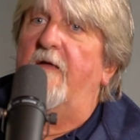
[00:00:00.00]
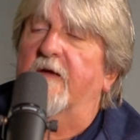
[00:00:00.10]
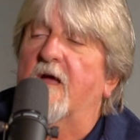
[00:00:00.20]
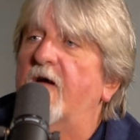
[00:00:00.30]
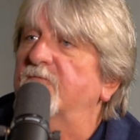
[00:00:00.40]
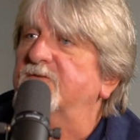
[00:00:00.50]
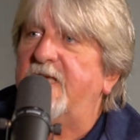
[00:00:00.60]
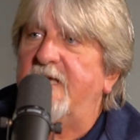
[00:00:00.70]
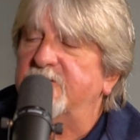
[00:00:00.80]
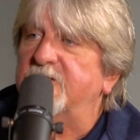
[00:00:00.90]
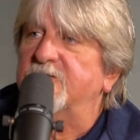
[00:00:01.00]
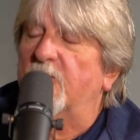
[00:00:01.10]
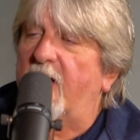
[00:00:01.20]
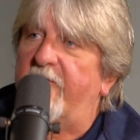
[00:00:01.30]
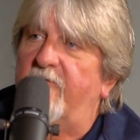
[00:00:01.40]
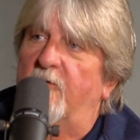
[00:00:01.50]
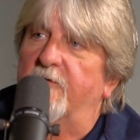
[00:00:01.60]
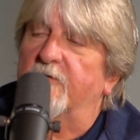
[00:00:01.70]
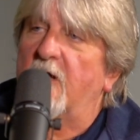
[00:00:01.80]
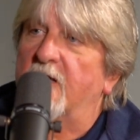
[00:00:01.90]
The conversations we're having
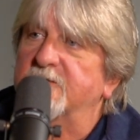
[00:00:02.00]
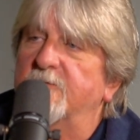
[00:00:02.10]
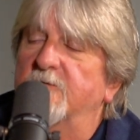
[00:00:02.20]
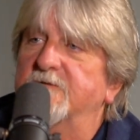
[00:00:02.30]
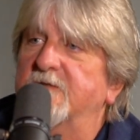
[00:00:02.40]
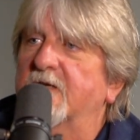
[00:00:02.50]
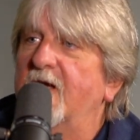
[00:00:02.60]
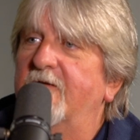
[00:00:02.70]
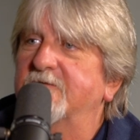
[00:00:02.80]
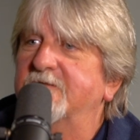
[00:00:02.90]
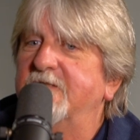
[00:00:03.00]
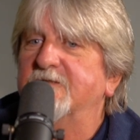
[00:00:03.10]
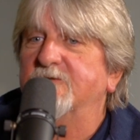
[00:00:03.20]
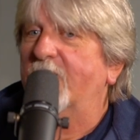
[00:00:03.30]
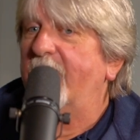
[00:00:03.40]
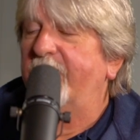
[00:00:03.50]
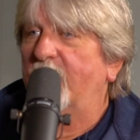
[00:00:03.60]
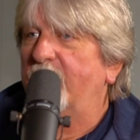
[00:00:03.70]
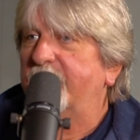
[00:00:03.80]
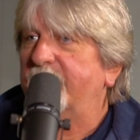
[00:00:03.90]
with customers and the conversations we're
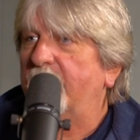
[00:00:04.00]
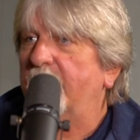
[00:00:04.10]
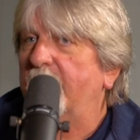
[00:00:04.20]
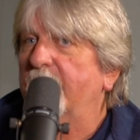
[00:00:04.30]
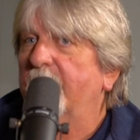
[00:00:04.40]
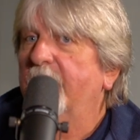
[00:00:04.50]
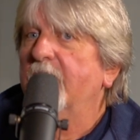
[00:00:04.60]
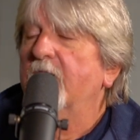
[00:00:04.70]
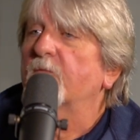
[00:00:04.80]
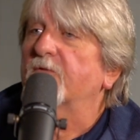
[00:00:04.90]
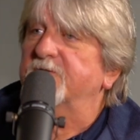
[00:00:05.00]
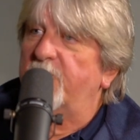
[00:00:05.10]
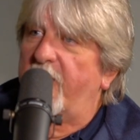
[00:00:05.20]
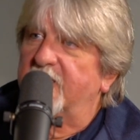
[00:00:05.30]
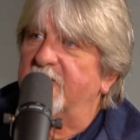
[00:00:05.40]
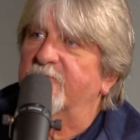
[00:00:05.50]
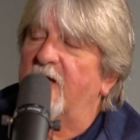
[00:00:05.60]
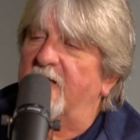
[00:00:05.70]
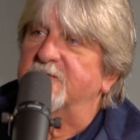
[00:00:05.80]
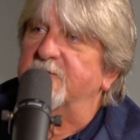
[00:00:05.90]
having with our prospective
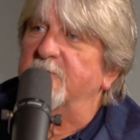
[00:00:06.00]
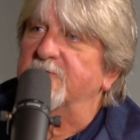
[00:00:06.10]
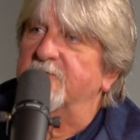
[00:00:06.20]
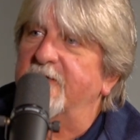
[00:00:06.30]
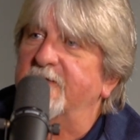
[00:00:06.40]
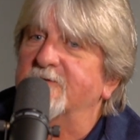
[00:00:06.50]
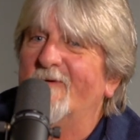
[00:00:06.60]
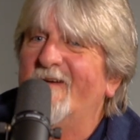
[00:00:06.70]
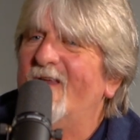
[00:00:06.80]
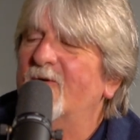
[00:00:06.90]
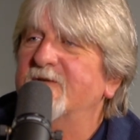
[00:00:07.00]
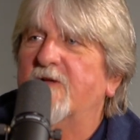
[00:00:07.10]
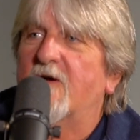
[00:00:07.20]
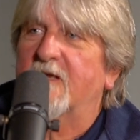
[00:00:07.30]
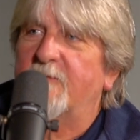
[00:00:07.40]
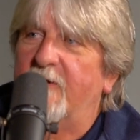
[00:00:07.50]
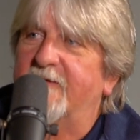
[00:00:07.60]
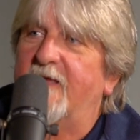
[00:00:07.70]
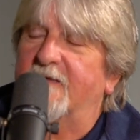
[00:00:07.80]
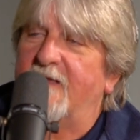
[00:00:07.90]
customers, right? So we're not always talking
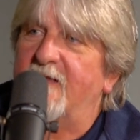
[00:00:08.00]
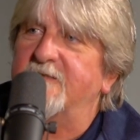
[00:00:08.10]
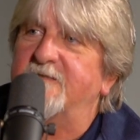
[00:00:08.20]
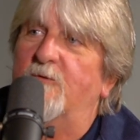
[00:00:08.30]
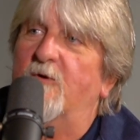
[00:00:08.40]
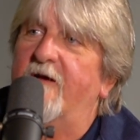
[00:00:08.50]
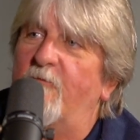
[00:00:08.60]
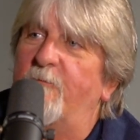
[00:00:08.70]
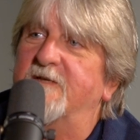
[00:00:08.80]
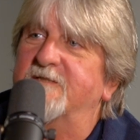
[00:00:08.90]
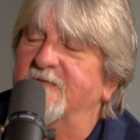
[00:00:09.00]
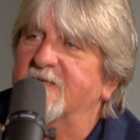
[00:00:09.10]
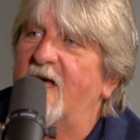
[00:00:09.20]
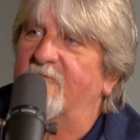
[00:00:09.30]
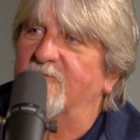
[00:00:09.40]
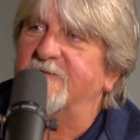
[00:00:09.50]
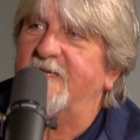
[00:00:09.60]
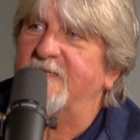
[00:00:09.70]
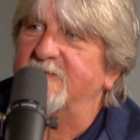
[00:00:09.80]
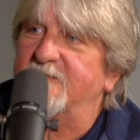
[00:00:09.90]
about technology. We're having business
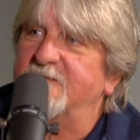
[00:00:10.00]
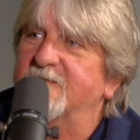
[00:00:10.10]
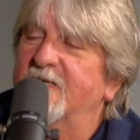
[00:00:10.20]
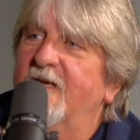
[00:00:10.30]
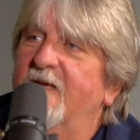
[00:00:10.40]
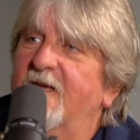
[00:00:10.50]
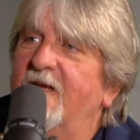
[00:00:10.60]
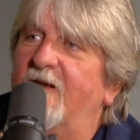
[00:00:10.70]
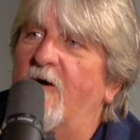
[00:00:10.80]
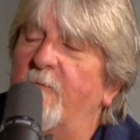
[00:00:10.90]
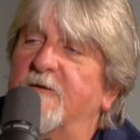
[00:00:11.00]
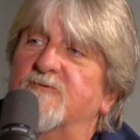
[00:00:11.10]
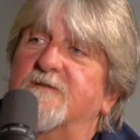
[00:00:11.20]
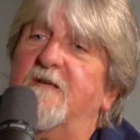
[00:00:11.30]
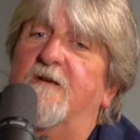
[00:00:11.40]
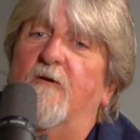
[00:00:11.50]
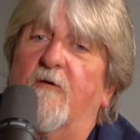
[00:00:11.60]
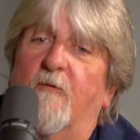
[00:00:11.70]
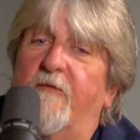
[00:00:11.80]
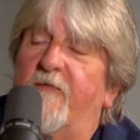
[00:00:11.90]
conversations. I'm interested in
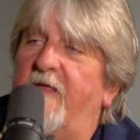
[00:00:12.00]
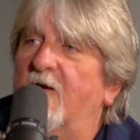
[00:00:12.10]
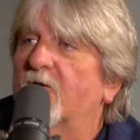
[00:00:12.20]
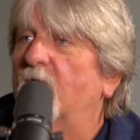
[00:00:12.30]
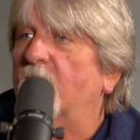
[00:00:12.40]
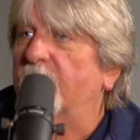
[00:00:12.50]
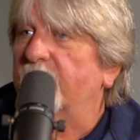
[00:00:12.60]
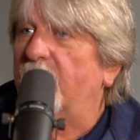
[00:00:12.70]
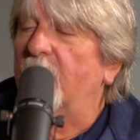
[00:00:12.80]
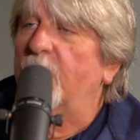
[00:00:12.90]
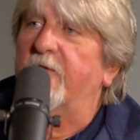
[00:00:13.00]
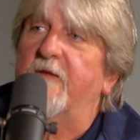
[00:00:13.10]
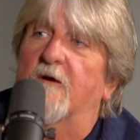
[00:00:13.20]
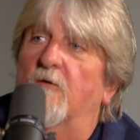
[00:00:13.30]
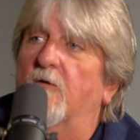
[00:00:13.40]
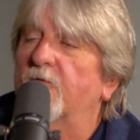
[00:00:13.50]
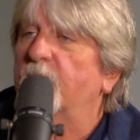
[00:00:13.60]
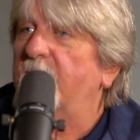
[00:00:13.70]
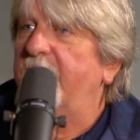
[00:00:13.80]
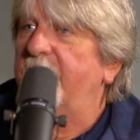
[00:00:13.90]
knowing what their goals are, what their
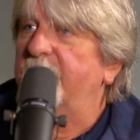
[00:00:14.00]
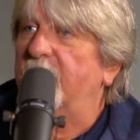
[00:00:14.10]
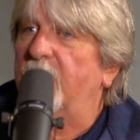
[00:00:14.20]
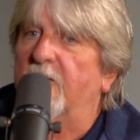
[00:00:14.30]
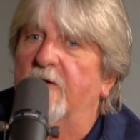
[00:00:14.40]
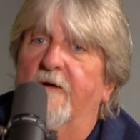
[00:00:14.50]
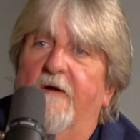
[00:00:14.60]
growth plans are.